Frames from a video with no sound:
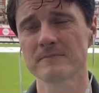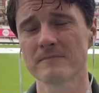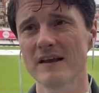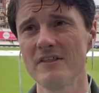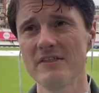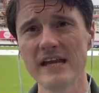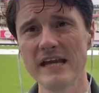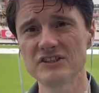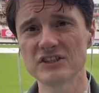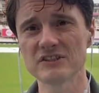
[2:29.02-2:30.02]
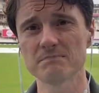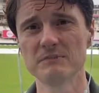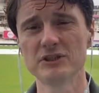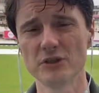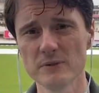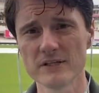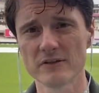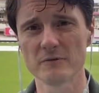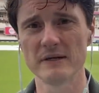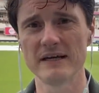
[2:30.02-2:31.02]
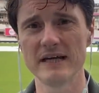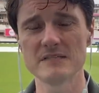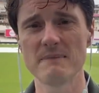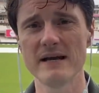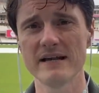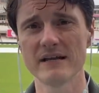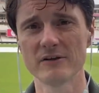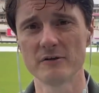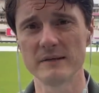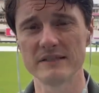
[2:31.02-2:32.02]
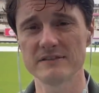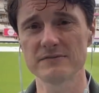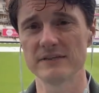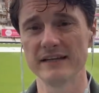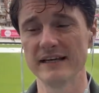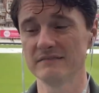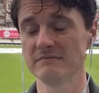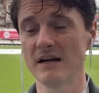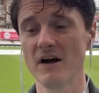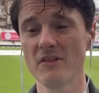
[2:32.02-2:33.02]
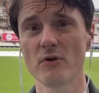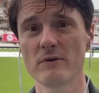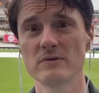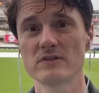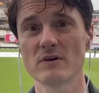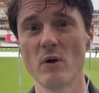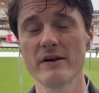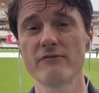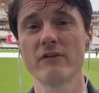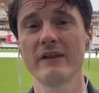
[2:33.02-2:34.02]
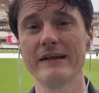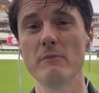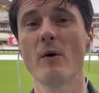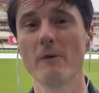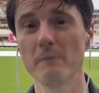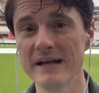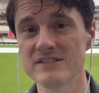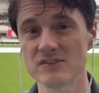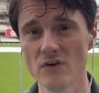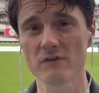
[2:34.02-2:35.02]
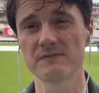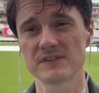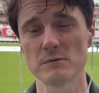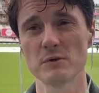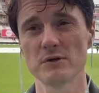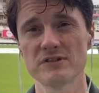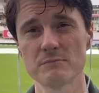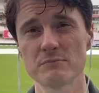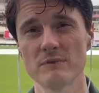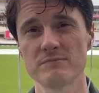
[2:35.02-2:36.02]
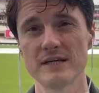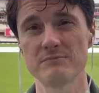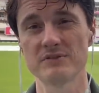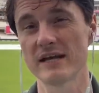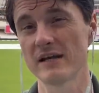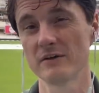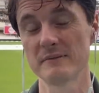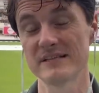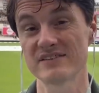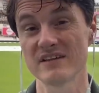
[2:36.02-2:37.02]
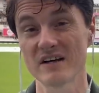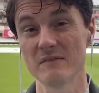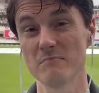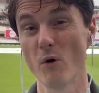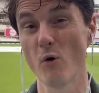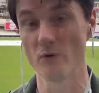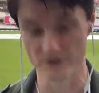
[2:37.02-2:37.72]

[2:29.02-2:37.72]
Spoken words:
I think he's just matured a little bit and he's batting a little bit differently. And I thought it was a wonderfully well-paced knock for someone who sometimes seems to get a little bit stuck and bored.